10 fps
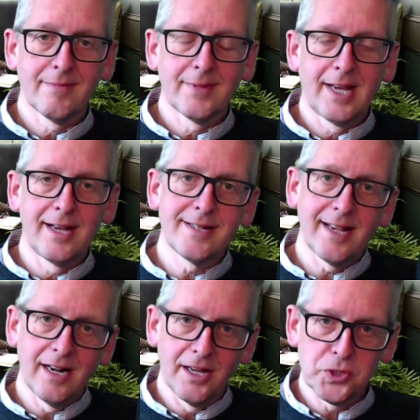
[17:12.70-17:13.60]
I
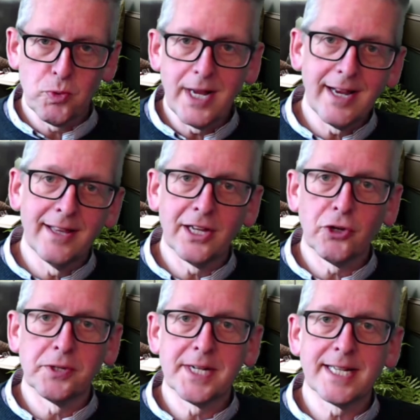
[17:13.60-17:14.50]
said last week in the
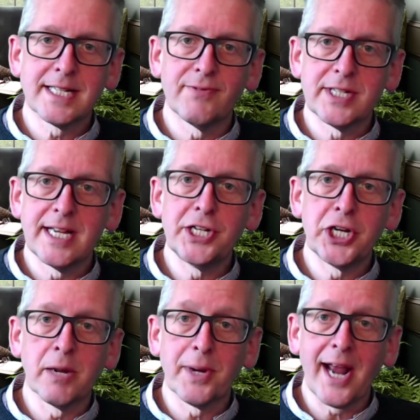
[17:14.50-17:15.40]
context of his
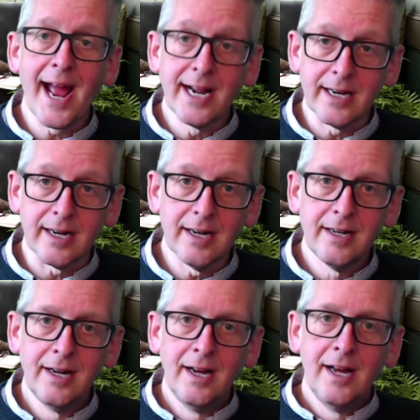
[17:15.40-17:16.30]
teaching about anger
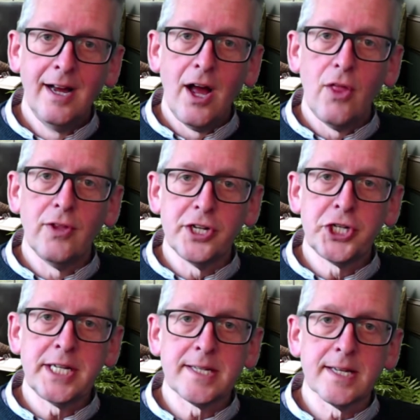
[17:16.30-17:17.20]
that
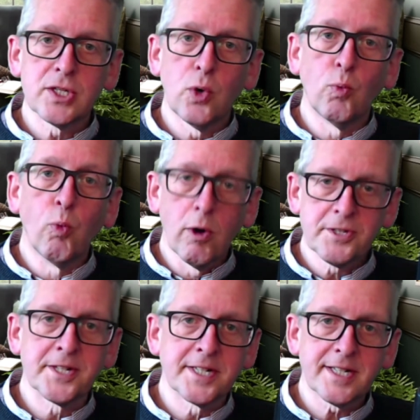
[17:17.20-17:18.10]
Jesus
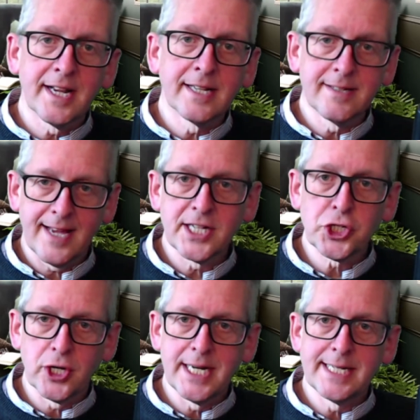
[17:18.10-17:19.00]
wasn't
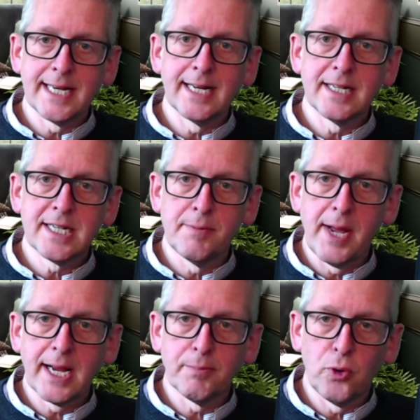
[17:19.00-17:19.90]
exaggerating to
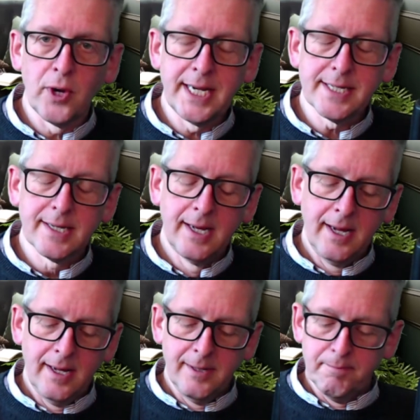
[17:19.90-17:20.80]
make a point.
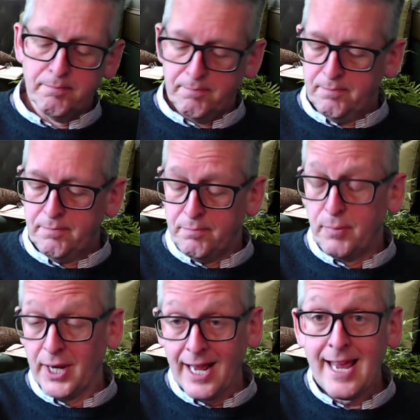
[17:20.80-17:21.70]

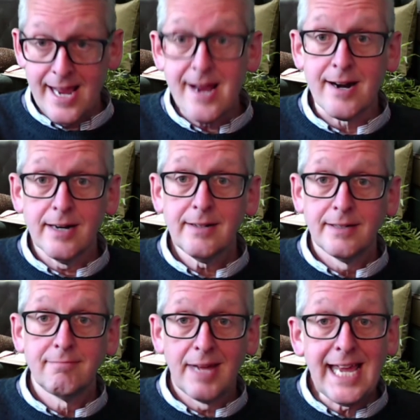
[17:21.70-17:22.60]
But here
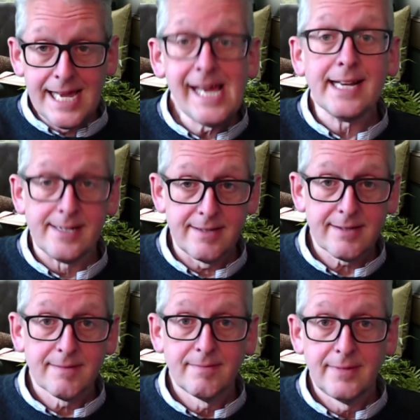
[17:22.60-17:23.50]
he
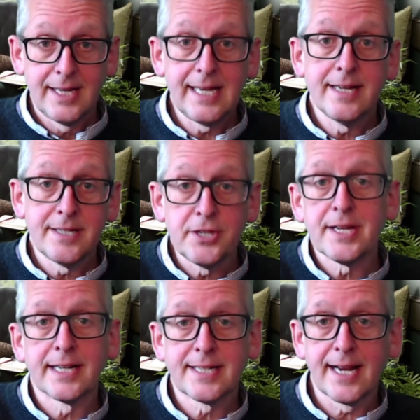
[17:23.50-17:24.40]
is. He is using
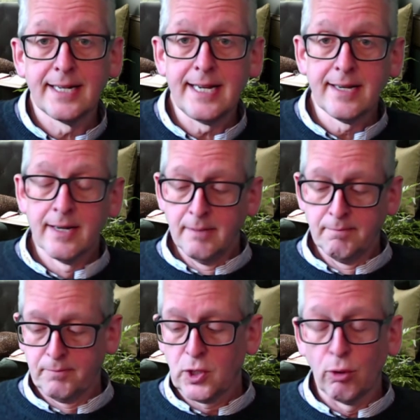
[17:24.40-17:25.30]
a technique
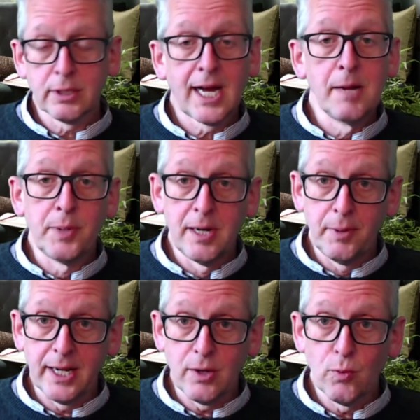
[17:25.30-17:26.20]
called
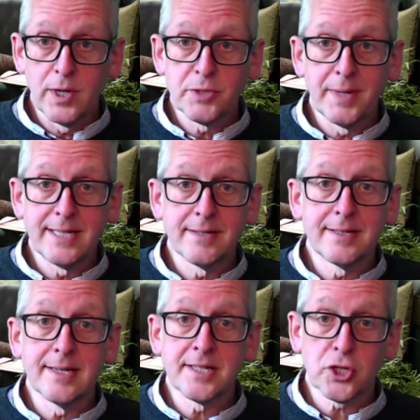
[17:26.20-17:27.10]
hyperbole, which means
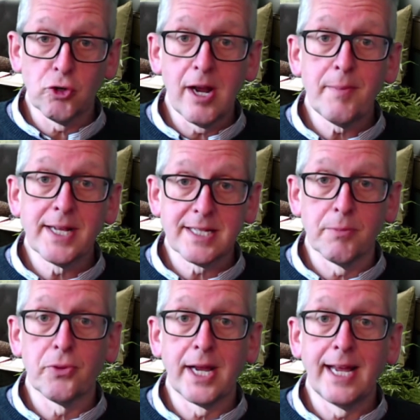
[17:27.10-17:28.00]
describing
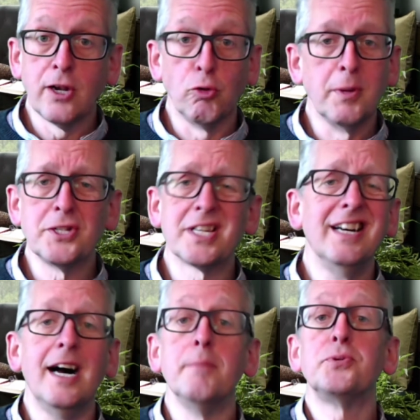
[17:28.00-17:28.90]
something in almost
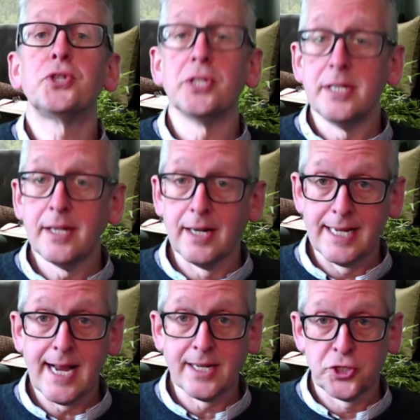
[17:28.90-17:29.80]

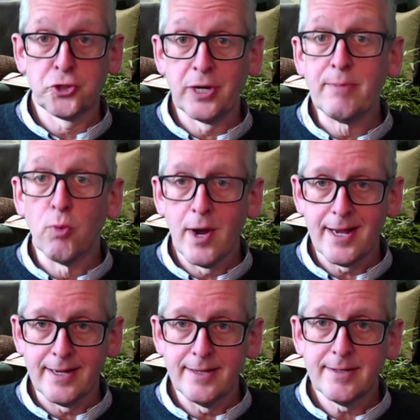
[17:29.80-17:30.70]
absurdly extreme
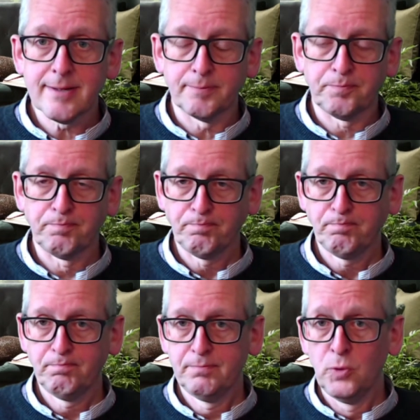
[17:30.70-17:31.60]
ways,
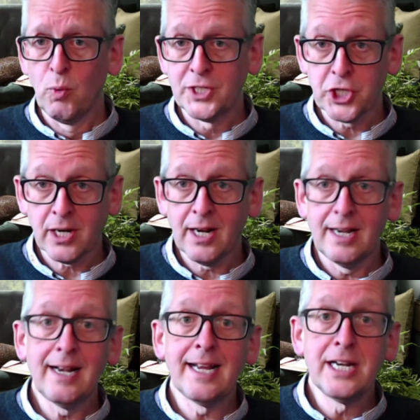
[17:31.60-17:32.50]
which are
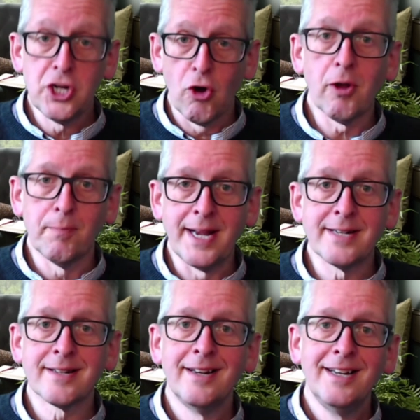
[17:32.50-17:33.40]
clearly not
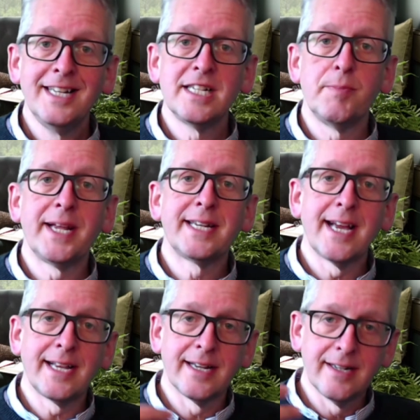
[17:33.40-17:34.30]
meant to be
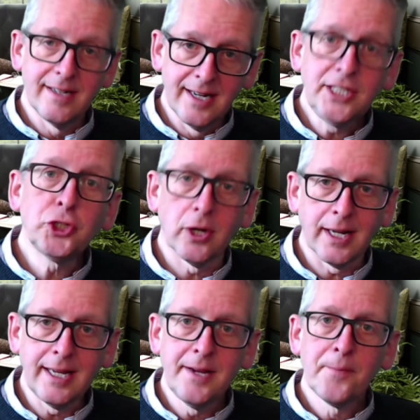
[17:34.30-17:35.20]
taken literally,